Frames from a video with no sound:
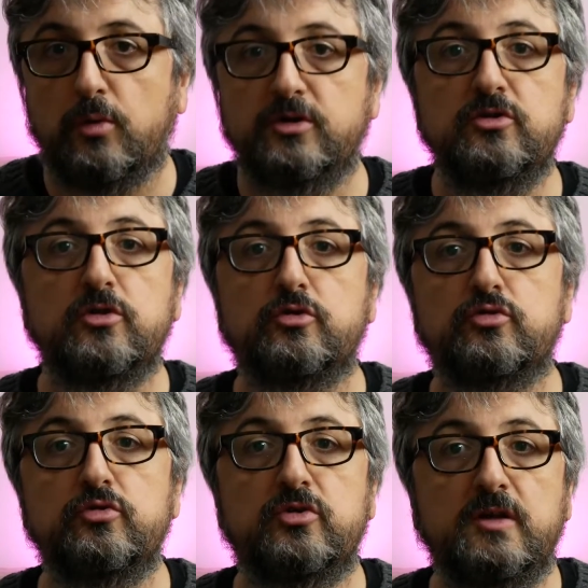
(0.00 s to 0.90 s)
When you're
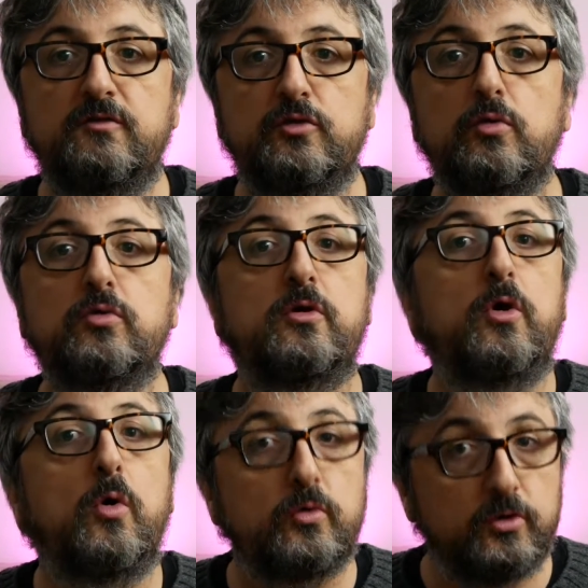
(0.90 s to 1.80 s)
not root, if you're
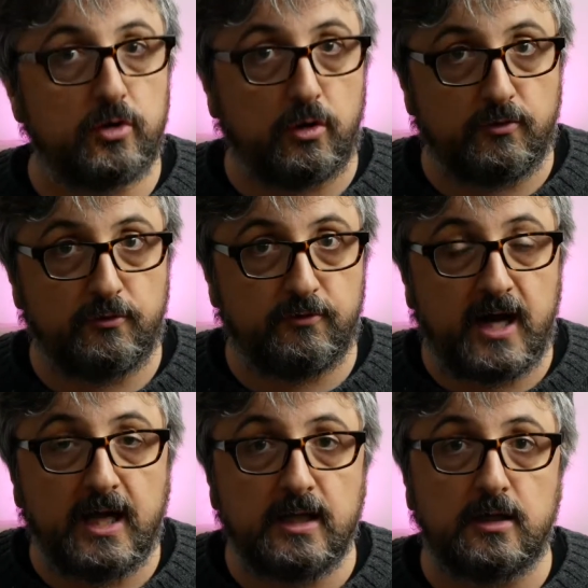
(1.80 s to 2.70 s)
the owner of a
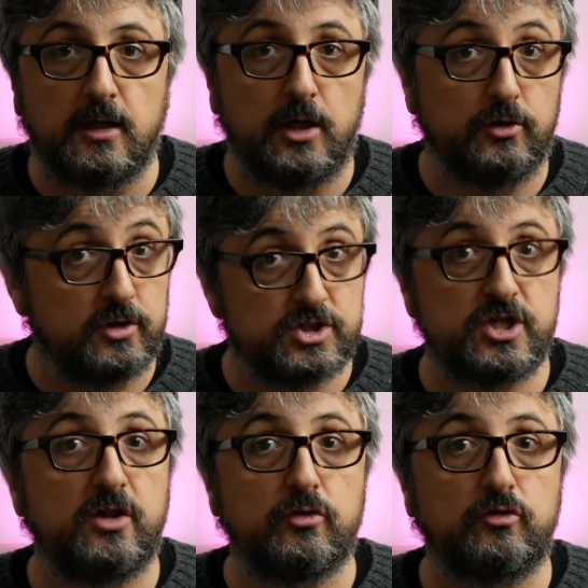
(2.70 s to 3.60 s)
file, you can
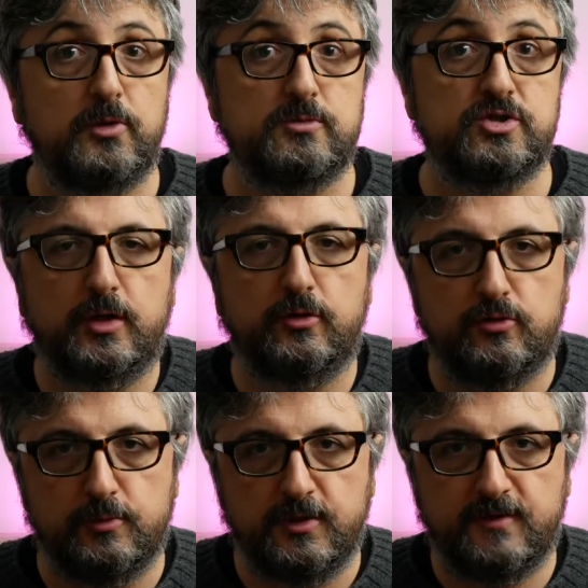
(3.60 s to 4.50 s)
change those permissions.
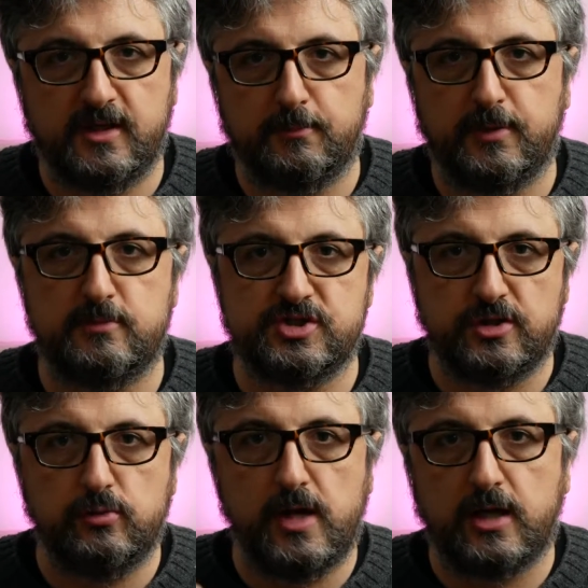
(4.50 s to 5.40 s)
To modify the
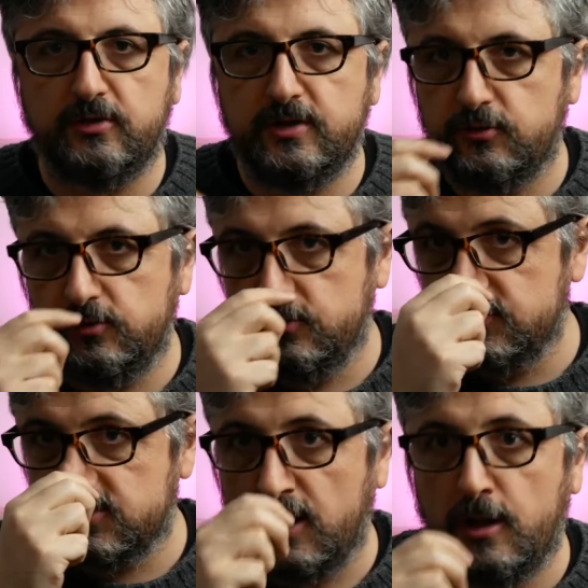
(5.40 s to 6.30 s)
permission, we are going to
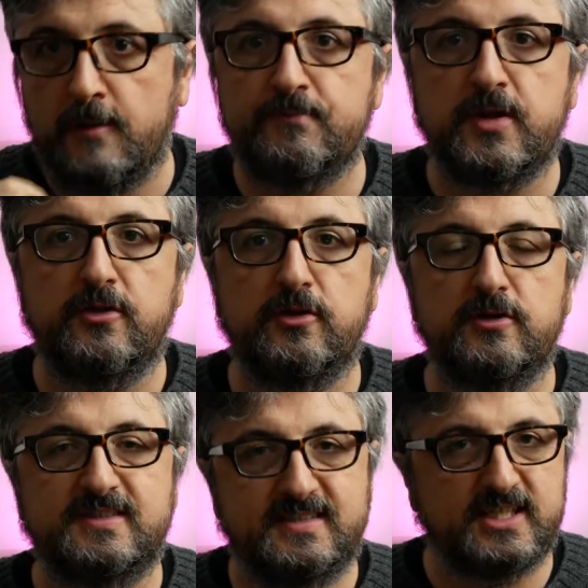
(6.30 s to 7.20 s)
use
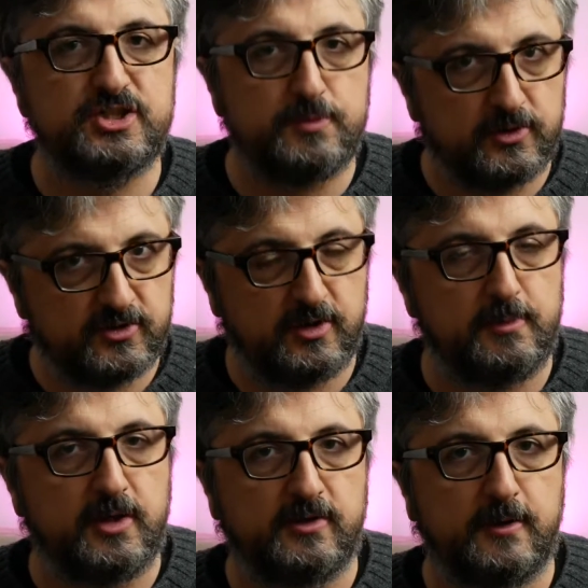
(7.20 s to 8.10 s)
the chmod
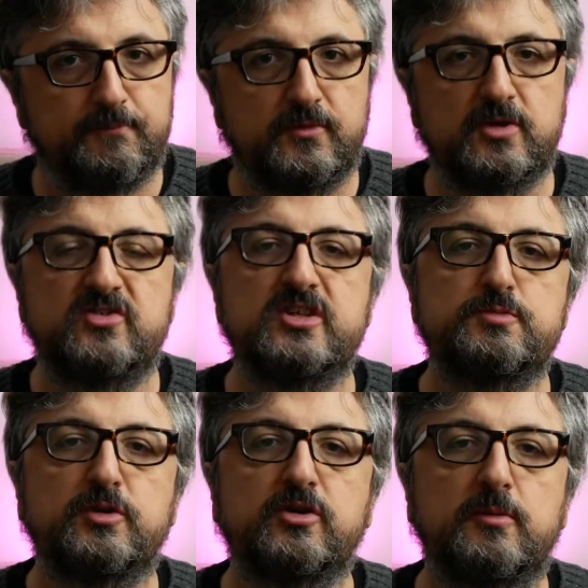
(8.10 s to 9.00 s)
command. The
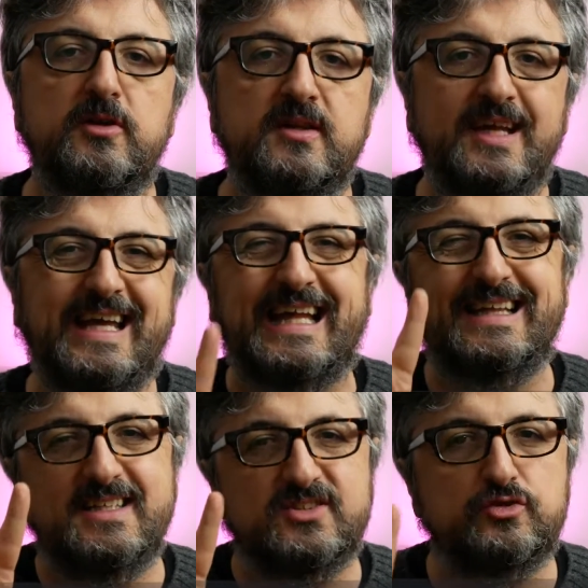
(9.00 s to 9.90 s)
chmod command takes
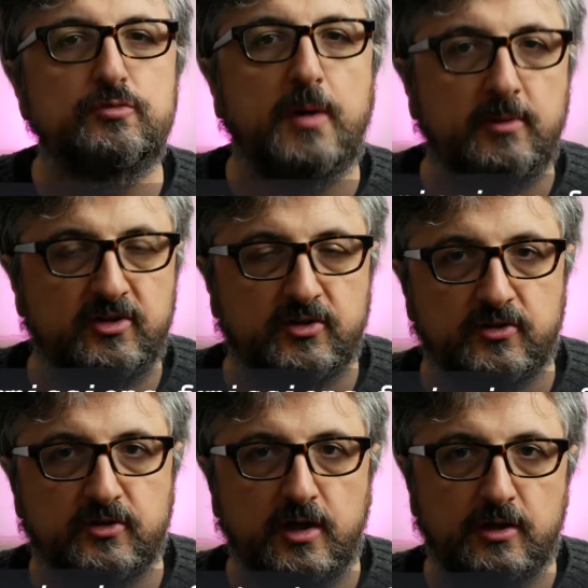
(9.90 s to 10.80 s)
at least two
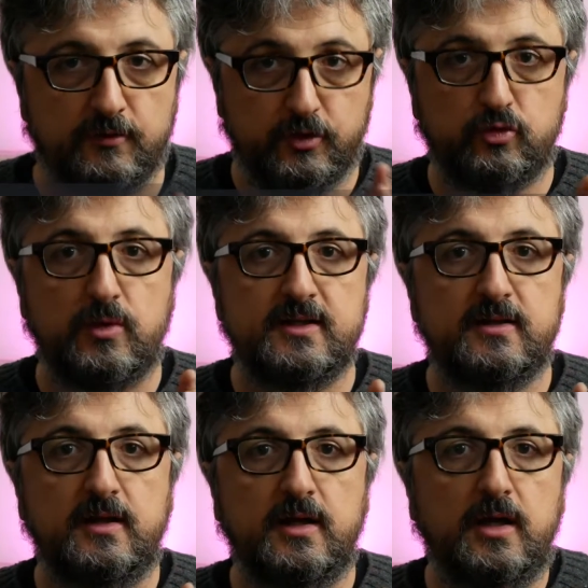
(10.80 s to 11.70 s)
parameters. The first one,
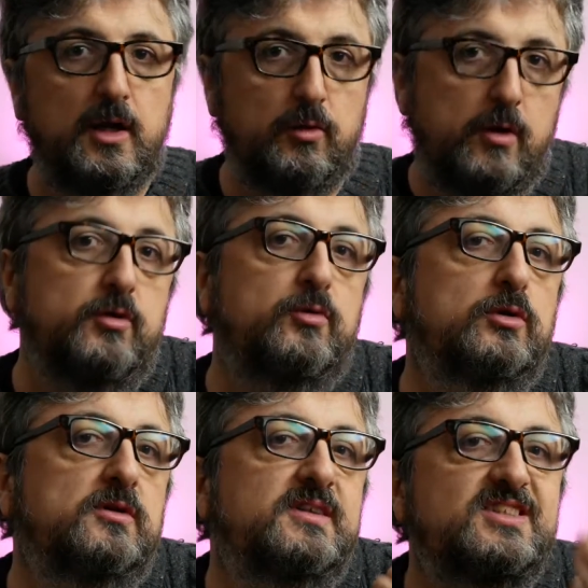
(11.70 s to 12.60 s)
where we
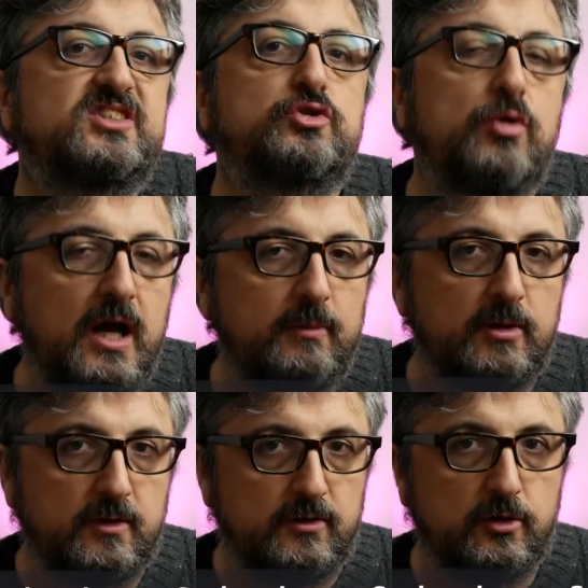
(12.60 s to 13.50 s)
will
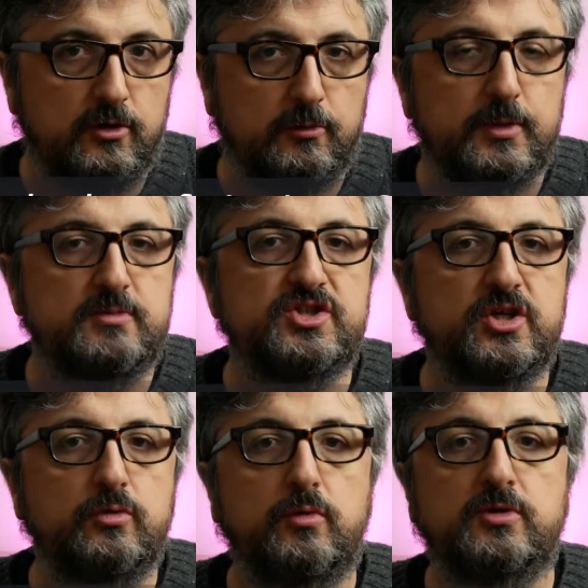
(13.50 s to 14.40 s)
describe the
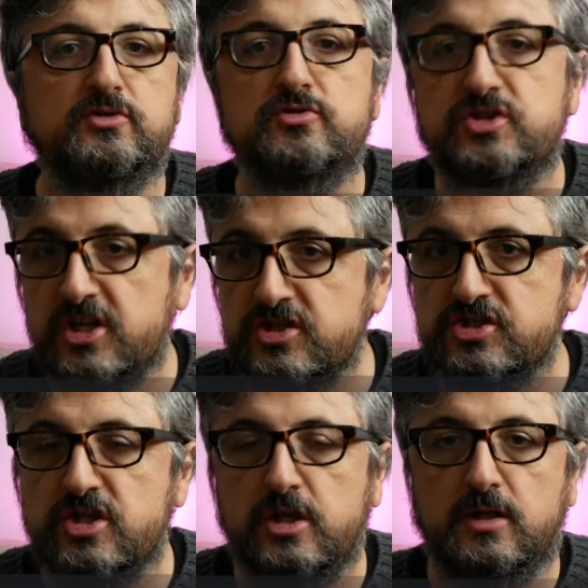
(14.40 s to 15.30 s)
permission we want to change,